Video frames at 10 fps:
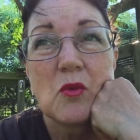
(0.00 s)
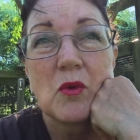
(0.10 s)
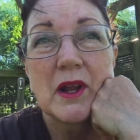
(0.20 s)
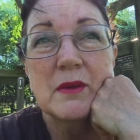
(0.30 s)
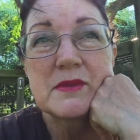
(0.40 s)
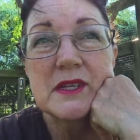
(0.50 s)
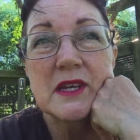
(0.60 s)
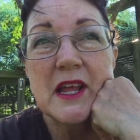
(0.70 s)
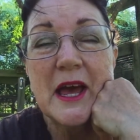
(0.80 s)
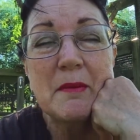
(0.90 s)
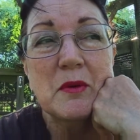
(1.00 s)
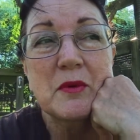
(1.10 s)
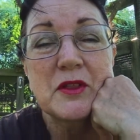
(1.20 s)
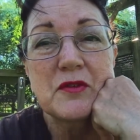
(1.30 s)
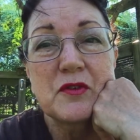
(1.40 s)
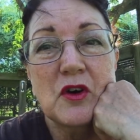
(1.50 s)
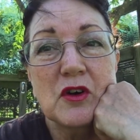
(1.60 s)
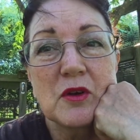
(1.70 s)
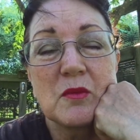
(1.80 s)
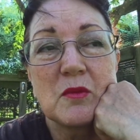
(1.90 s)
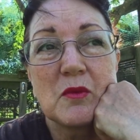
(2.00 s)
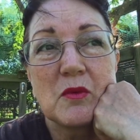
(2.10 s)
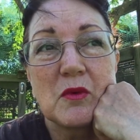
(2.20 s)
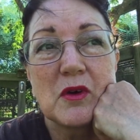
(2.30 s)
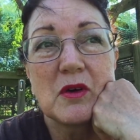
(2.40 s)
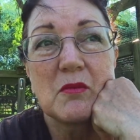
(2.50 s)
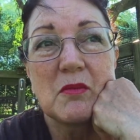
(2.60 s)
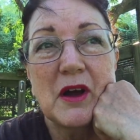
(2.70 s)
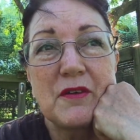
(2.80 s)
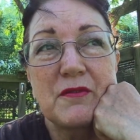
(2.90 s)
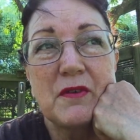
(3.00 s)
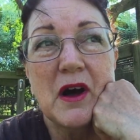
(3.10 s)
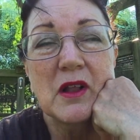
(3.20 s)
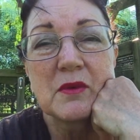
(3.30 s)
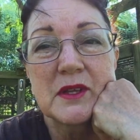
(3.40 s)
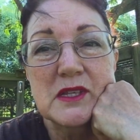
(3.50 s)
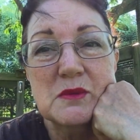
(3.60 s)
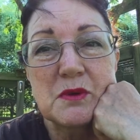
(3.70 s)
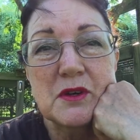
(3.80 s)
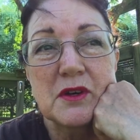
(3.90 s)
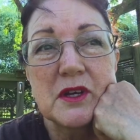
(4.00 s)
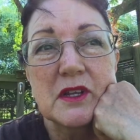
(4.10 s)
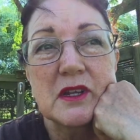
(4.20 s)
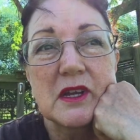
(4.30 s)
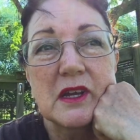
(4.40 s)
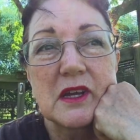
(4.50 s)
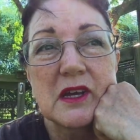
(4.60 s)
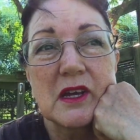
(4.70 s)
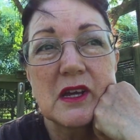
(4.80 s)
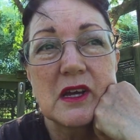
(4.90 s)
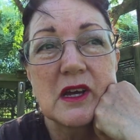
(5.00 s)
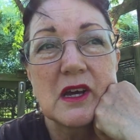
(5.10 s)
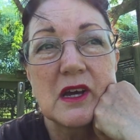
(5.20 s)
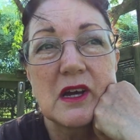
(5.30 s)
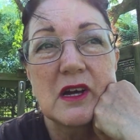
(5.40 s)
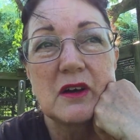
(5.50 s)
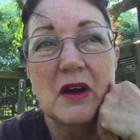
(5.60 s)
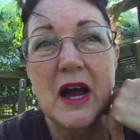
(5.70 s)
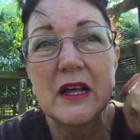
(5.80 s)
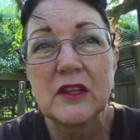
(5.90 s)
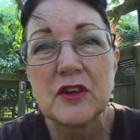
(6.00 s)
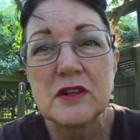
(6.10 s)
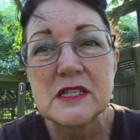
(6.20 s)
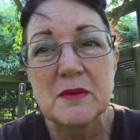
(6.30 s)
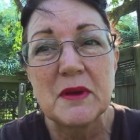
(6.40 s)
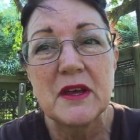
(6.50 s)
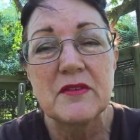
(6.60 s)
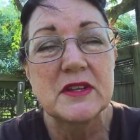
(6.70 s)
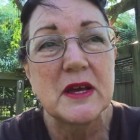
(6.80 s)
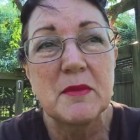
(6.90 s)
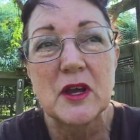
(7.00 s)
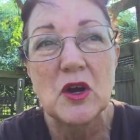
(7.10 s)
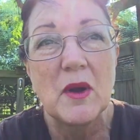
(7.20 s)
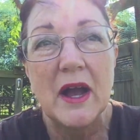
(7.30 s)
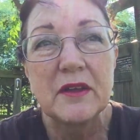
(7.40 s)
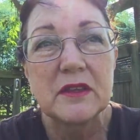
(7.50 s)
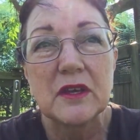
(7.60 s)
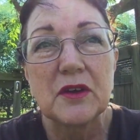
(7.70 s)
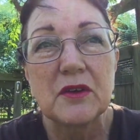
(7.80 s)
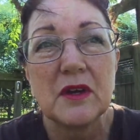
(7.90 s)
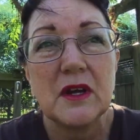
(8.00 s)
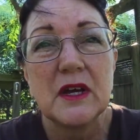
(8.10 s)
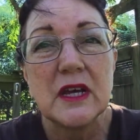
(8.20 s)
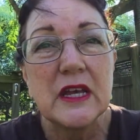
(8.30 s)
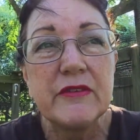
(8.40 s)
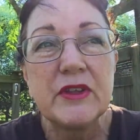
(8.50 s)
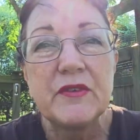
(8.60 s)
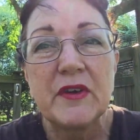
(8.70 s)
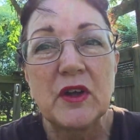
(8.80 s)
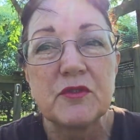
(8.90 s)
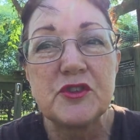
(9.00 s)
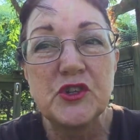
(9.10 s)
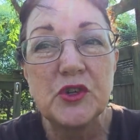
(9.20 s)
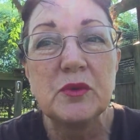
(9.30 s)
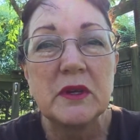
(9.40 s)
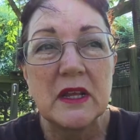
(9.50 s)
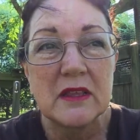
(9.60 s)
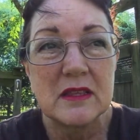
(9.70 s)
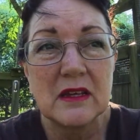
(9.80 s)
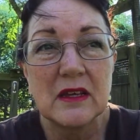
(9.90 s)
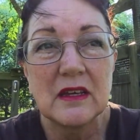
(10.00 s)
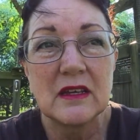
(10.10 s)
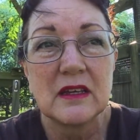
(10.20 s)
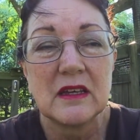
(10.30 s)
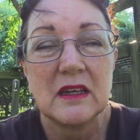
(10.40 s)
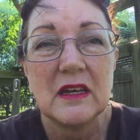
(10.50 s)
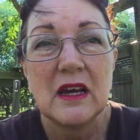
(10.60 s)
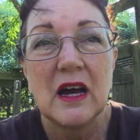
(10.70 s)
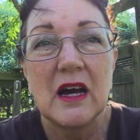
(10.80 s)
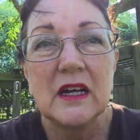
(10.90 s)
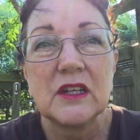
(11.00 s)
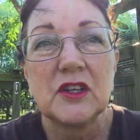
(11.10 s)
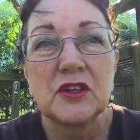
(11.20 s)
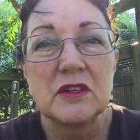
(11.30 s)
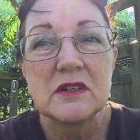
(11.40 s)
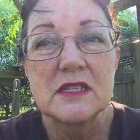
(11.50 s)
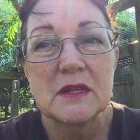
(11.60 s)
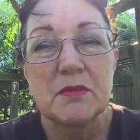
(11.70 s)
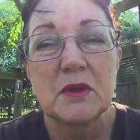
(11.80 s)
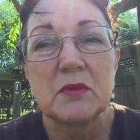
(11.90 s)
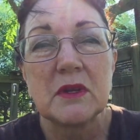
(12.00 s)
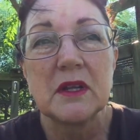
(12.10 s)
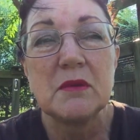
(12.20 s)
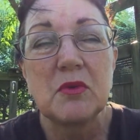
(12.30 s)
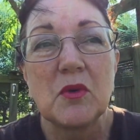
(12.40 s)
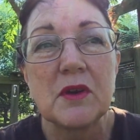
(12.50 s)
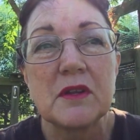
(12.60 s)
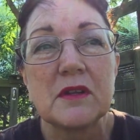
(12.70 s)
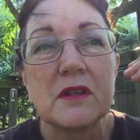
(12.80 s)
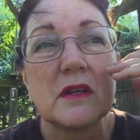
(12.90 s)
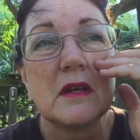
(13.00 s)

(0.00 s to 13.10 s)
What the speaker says: what I'm seeing happen with the farm, by following the Spirit, I learn something every time I go out there. Even if I don't do anything, I learn something really important.